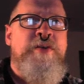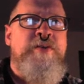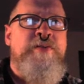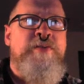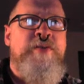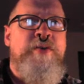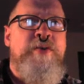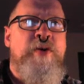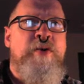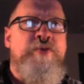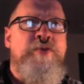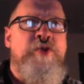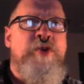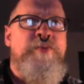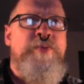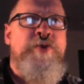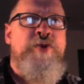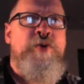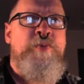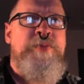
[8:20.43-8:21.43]
there are
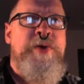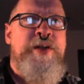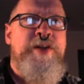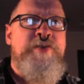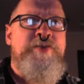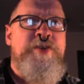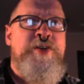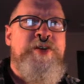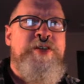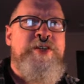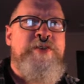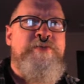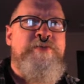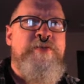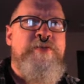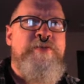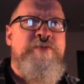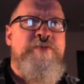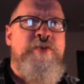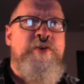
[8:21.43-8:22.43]
criminal penalties
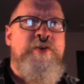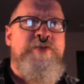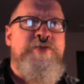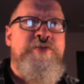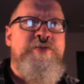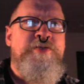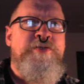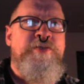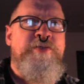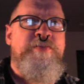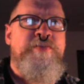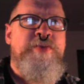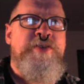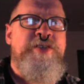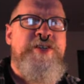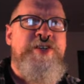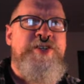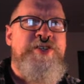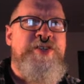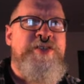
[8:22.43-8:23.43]
for false
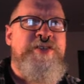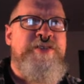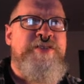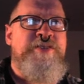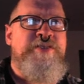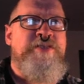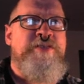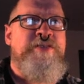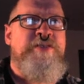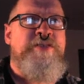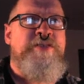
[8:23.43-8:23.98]
petitions.